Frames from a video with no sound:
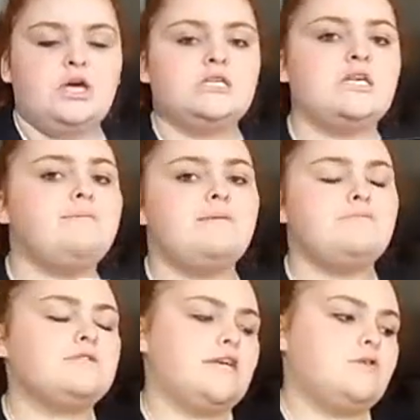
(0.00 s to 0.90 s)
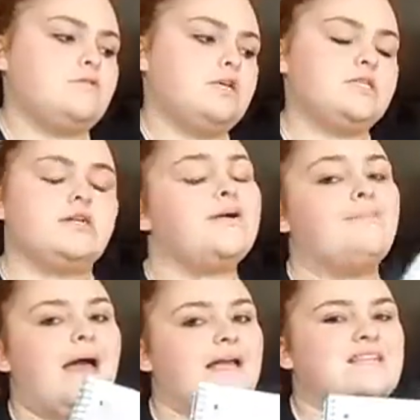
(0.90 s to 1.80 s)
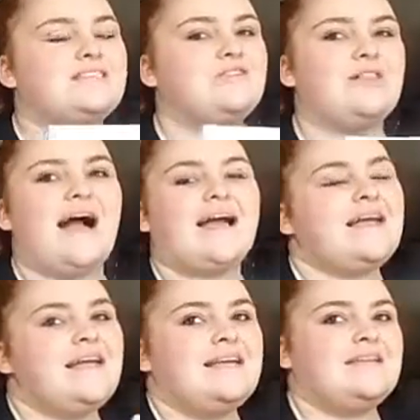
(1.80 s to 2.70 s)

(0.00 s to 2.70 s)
Some people's elf doesn't come back until like